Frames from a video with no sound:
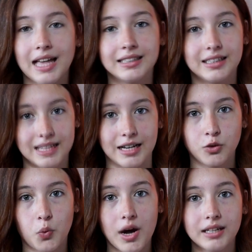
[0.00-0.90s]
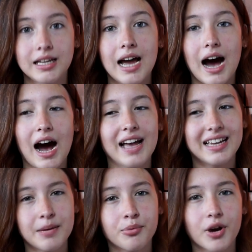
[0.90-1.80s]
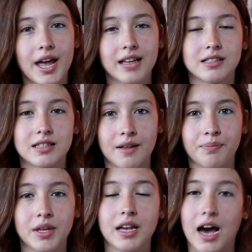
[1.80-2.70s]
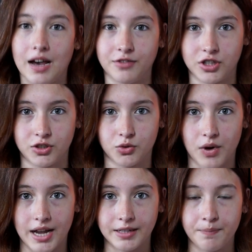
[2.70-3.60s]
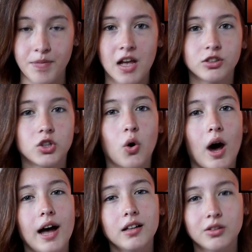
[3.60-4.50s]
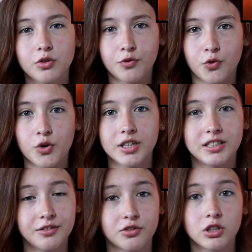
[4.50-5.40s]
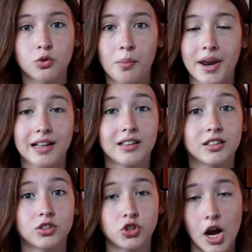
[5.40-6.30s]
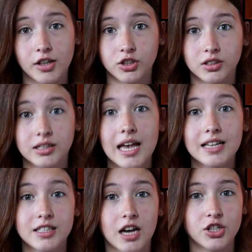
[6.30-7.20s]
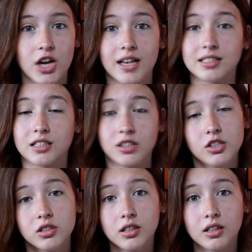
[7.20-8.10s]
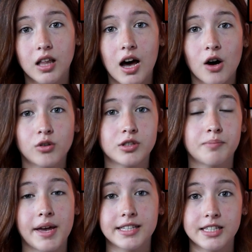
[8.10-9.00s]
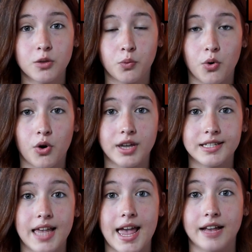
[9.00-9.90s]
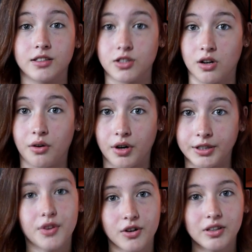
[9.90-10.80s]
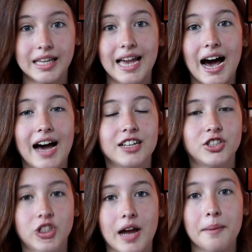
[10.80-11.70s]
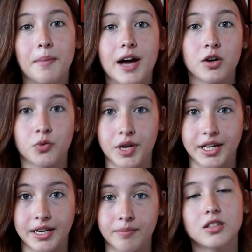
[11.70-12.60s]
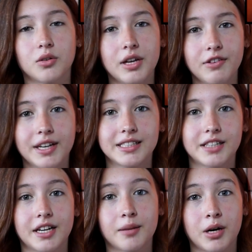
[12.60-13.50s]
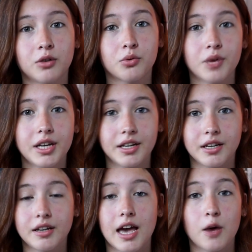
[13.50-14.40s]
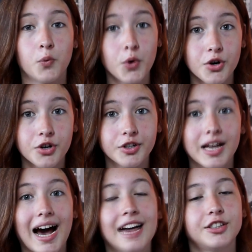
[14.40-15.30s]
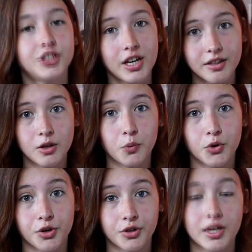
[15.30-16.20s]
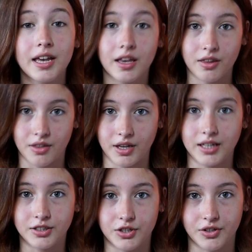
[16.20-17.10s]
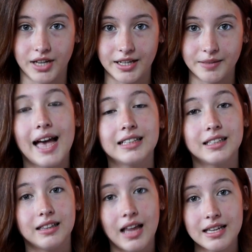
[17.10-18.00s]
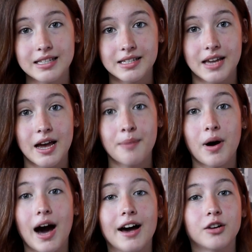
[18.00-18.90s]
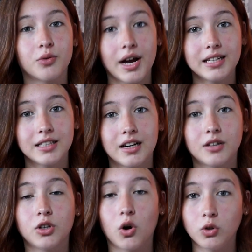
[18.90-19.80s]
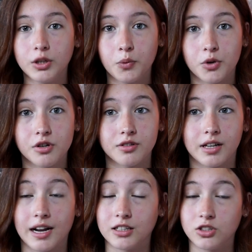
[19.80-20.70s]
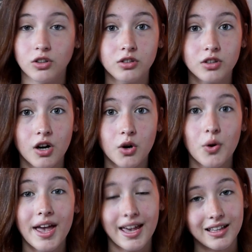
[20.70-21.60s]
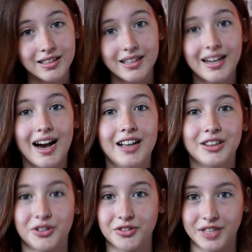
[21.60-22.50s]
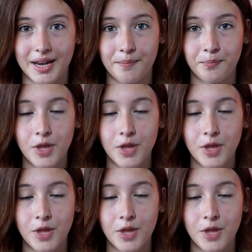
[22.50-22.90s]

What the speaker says: The second one, I comprehend something I've just read. So I look for different grammatical constructions such as conditional clause, passive voice, and so on. Thirdly, I check my reading. So if I hesitate about reading a word, I check the word in the internet. And the last step, I write down all the words that I don't know and then I learn them.